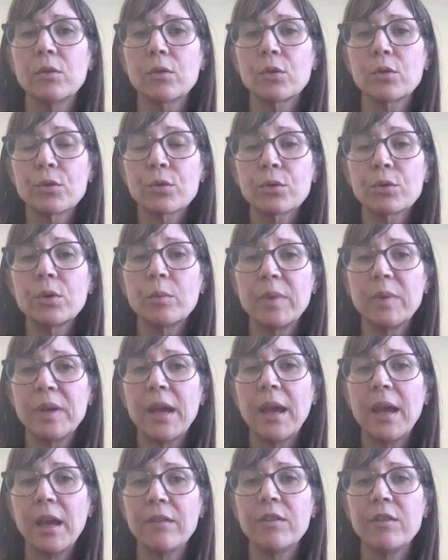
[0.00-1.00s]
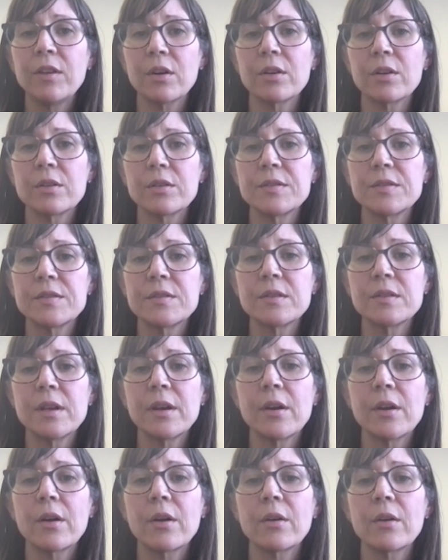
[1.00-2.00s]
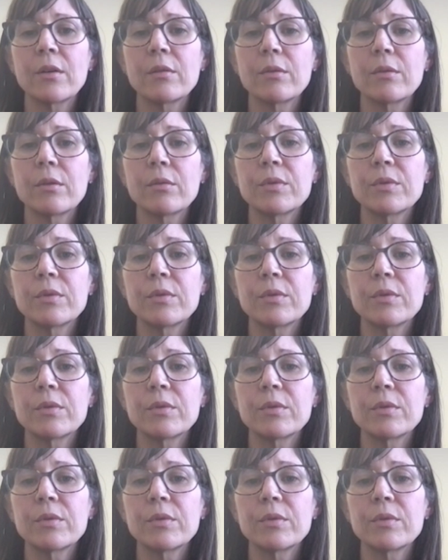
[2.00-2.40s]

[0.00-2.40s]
cruel behaviors that are